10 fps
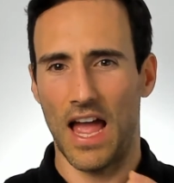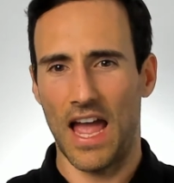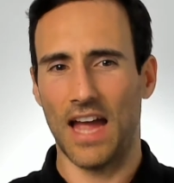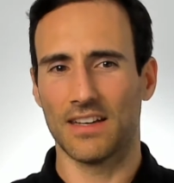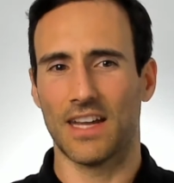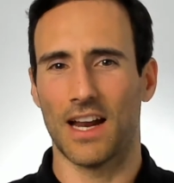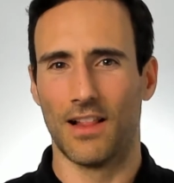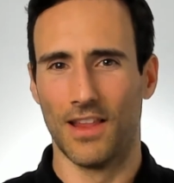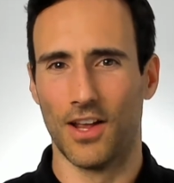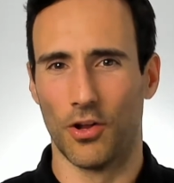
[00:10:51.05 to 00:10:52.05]
And get a
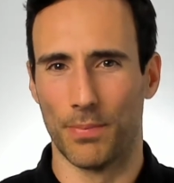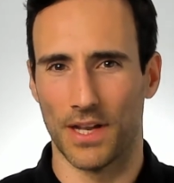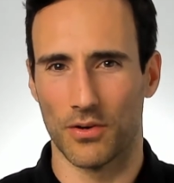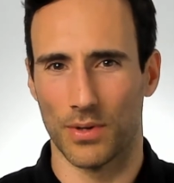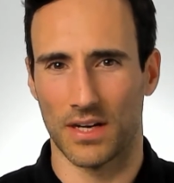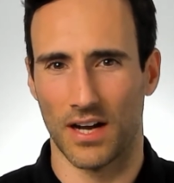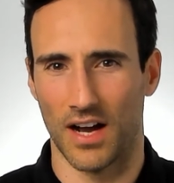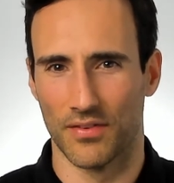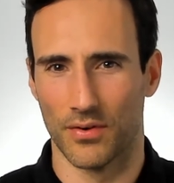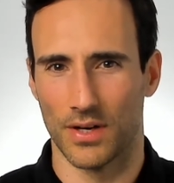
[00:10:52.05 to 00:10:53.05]
little bit of
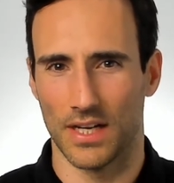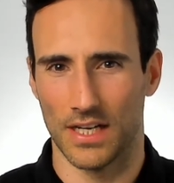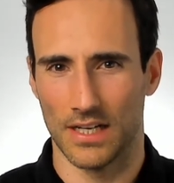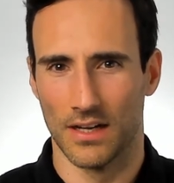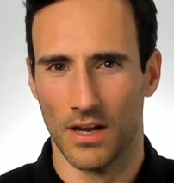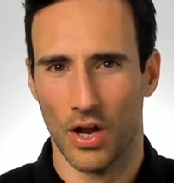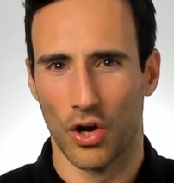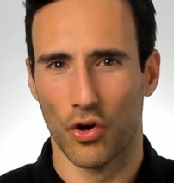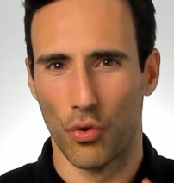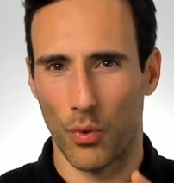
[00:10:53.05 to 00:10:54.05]
recovery.
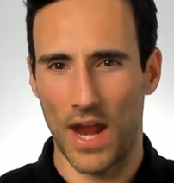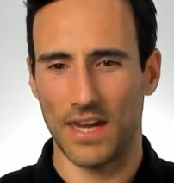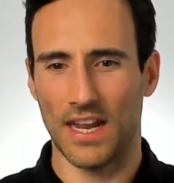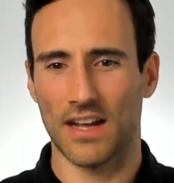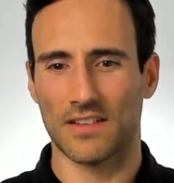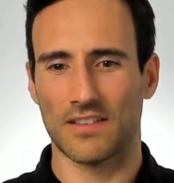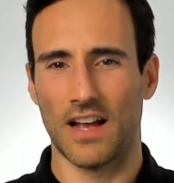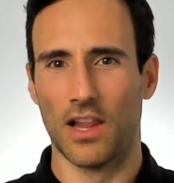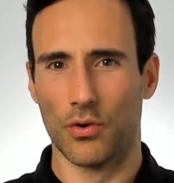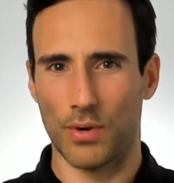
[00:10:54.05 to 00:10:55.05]
Great
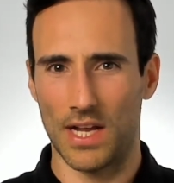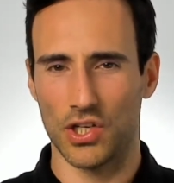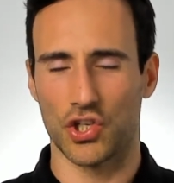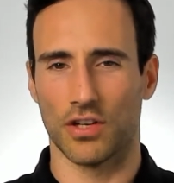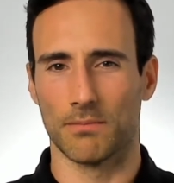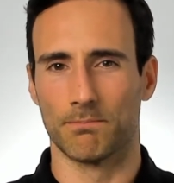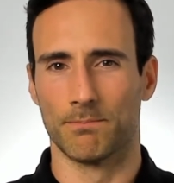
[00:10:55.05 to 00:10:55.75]
acceleration.